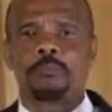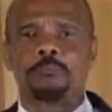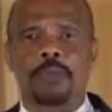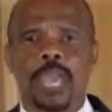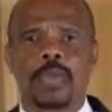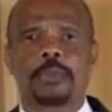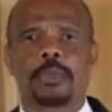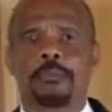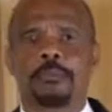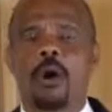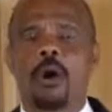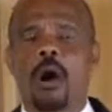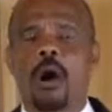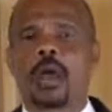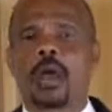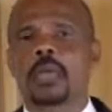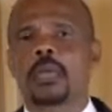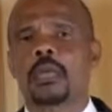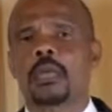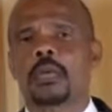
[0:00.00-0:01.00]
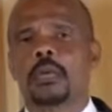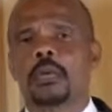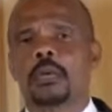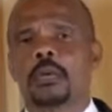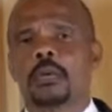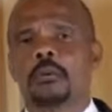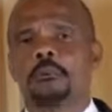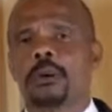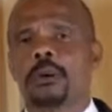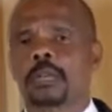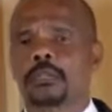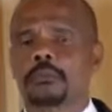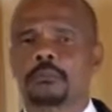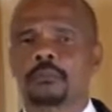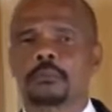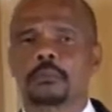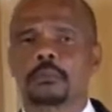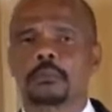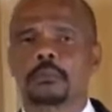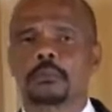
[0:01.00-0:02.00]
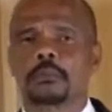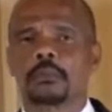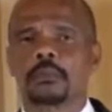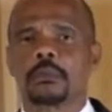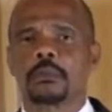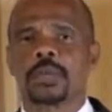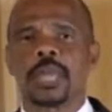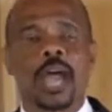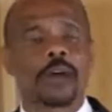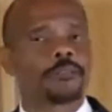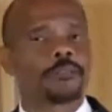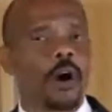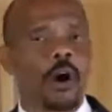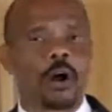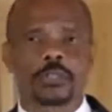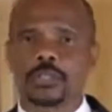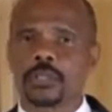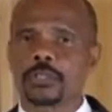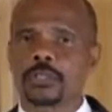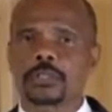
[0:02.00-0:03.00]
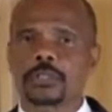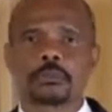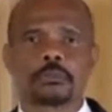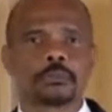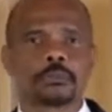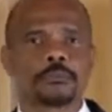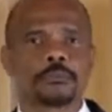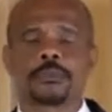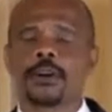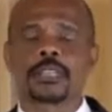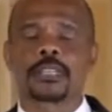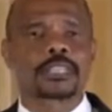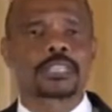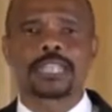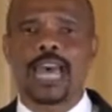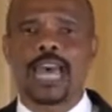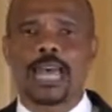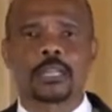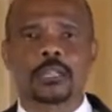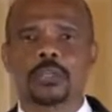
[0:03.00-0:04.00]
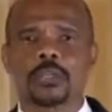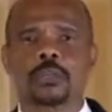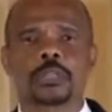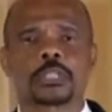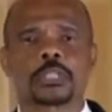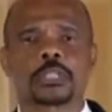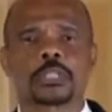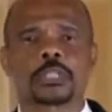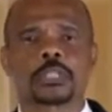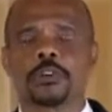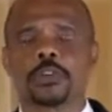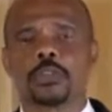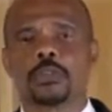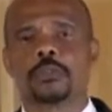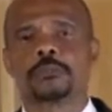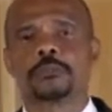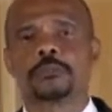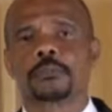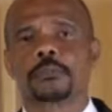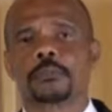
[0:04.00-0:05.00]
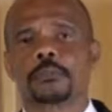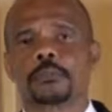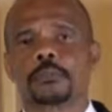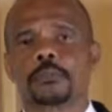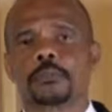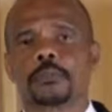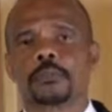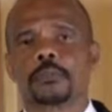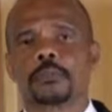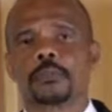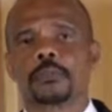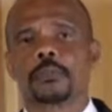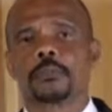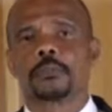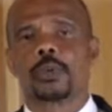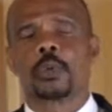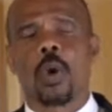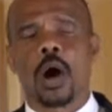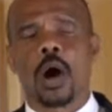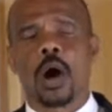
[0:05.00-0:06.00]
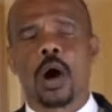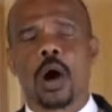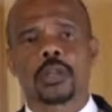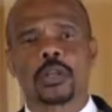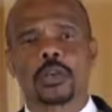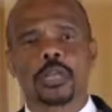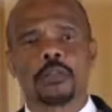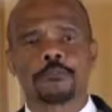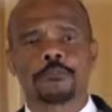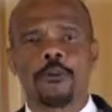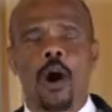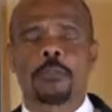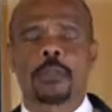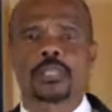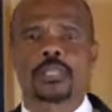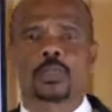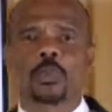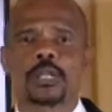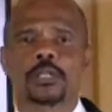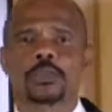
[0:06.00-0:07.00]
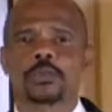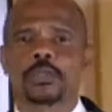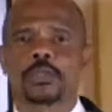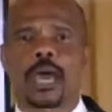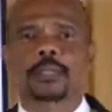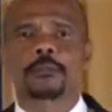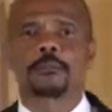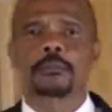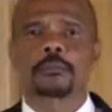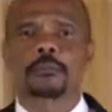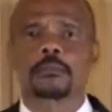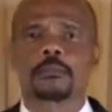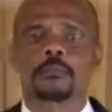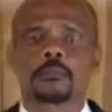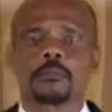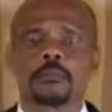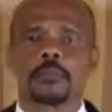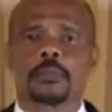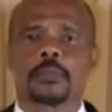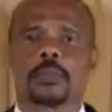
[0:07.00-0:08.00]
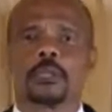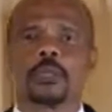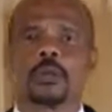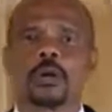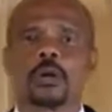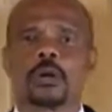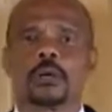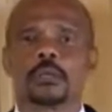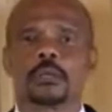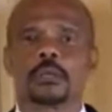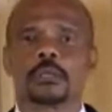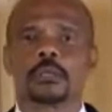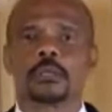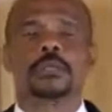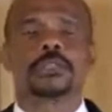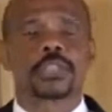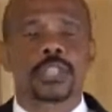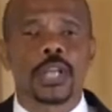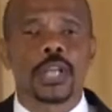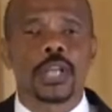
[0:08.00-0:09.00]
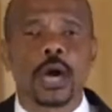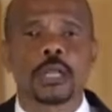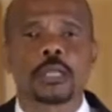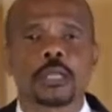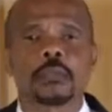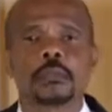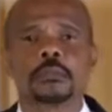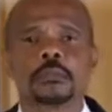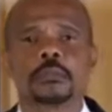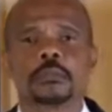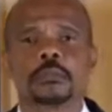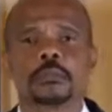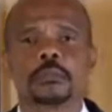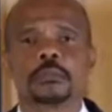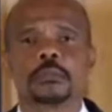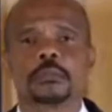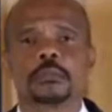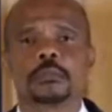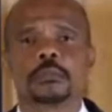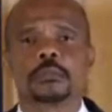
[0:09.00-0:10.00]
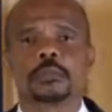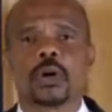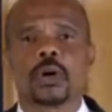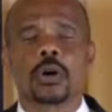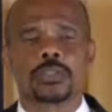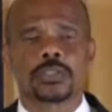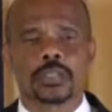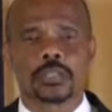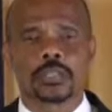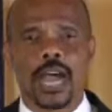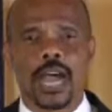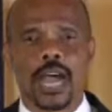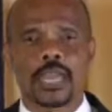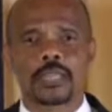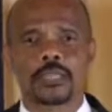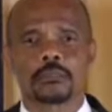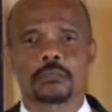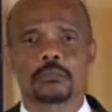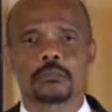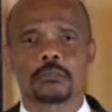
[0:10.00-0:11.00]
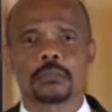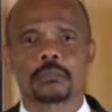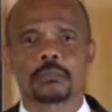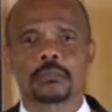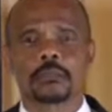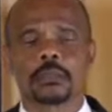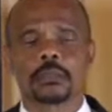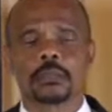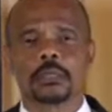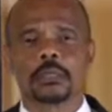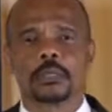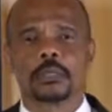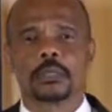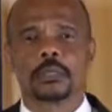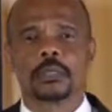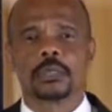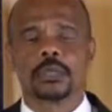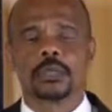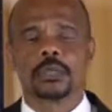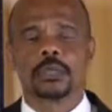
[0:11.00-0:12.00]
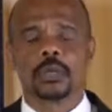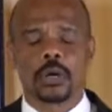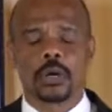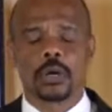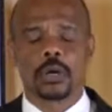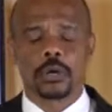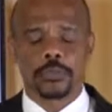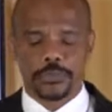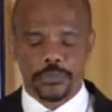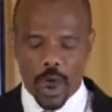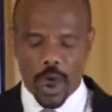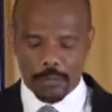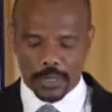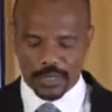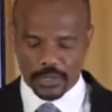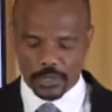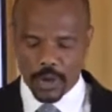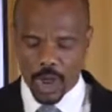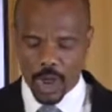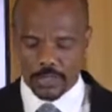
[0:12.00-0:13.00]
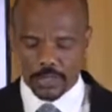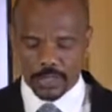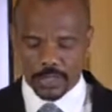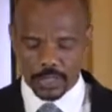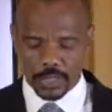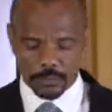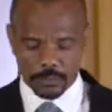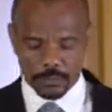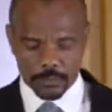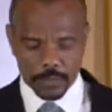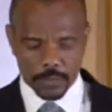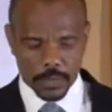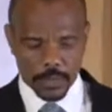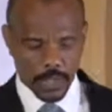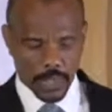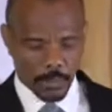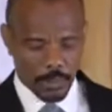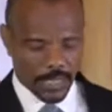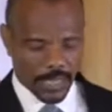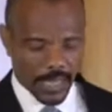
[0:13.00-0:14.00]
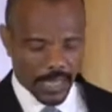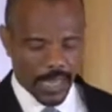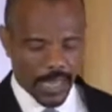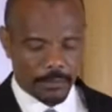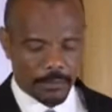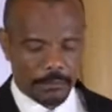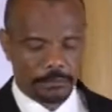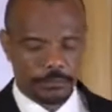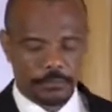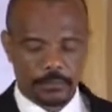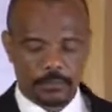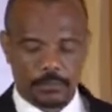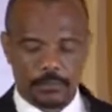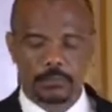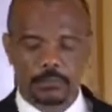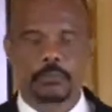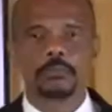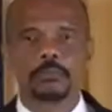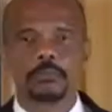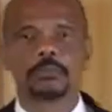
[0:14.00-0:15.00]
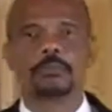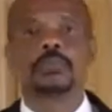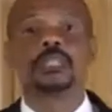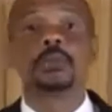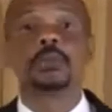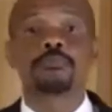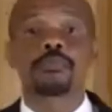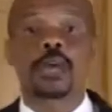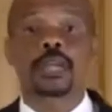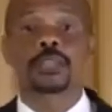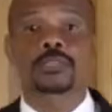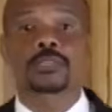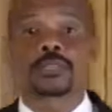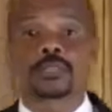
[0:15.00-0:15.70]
baby boy, but we have also further sad news for you. We want to inform you as well to that your, your son also died. You know, Thomas Dorsey, he became depressed.